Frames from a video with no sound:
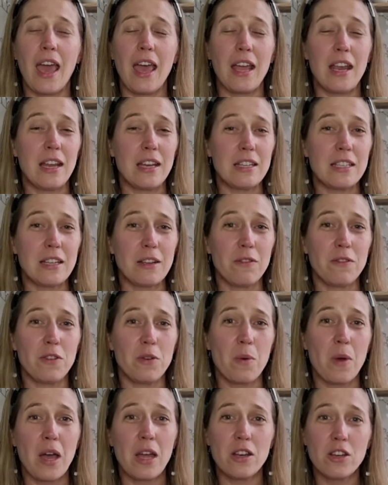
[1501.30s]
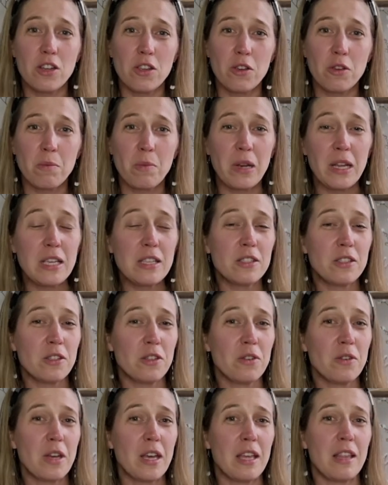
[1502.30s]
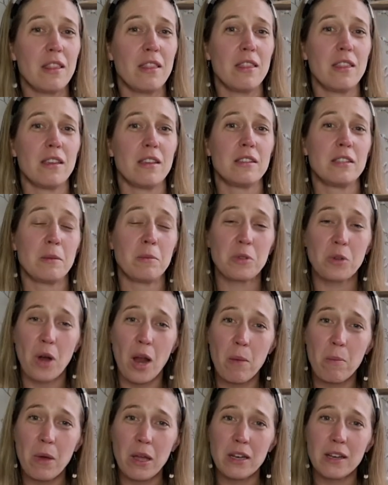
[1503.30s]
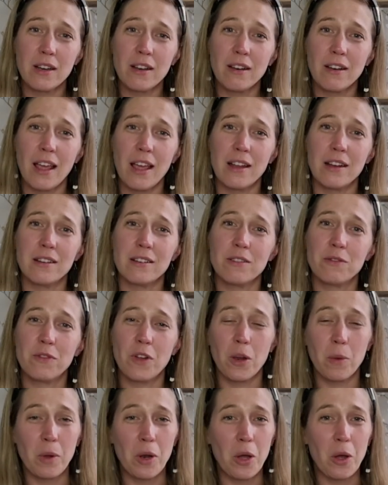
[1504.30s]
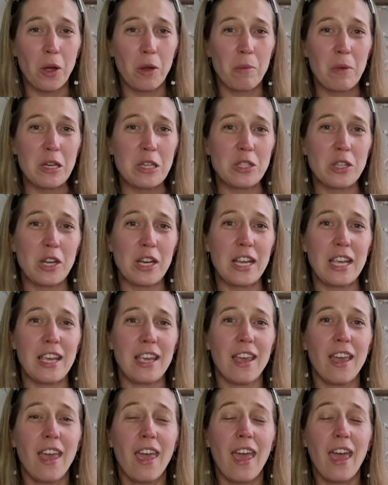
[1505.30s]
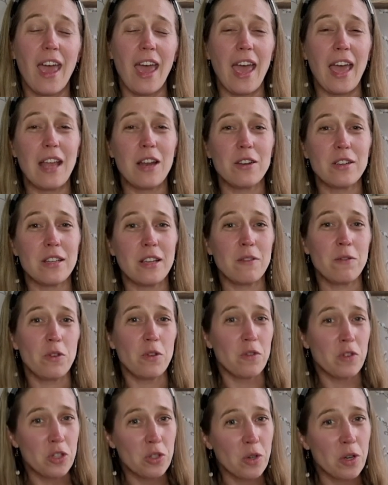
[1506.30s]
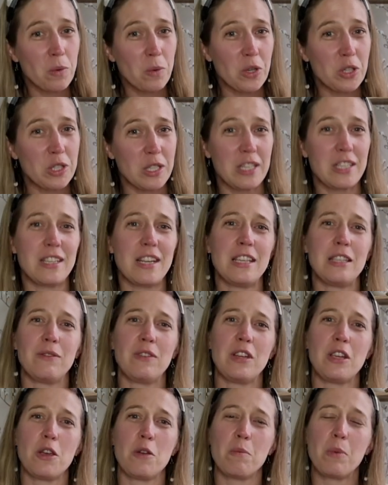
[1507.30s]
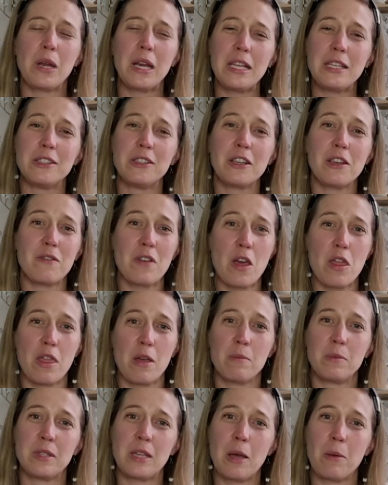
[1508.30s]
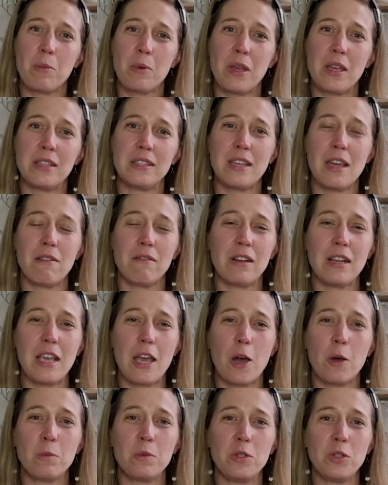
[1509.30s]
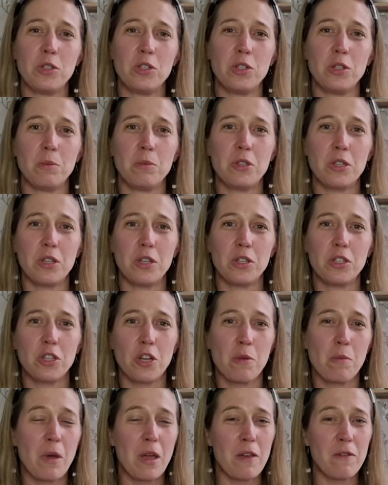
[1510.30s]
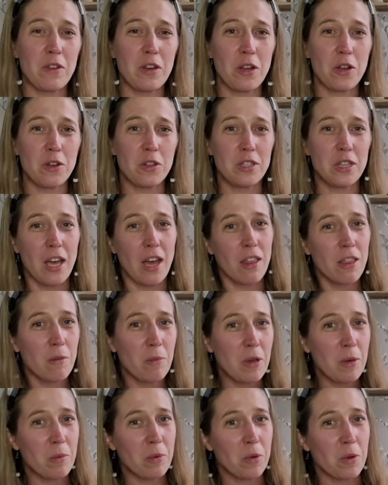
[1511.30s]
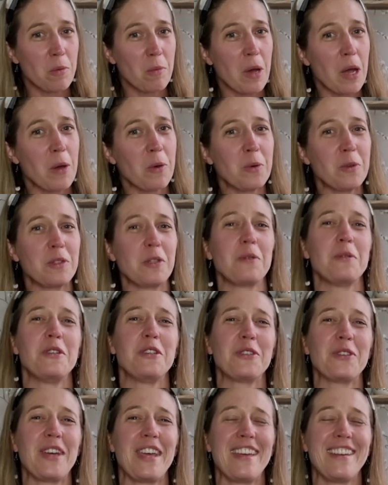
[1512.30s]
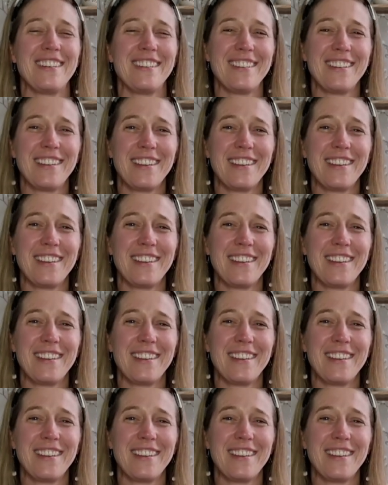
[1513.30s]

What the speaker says: And if you are new, please do hit the subscribe button and follow along on my journey. And if you've enjoyed watching today's video, please do give it a thumbs up, as that really helps YouTube to show my video to other people who might also enjoy it.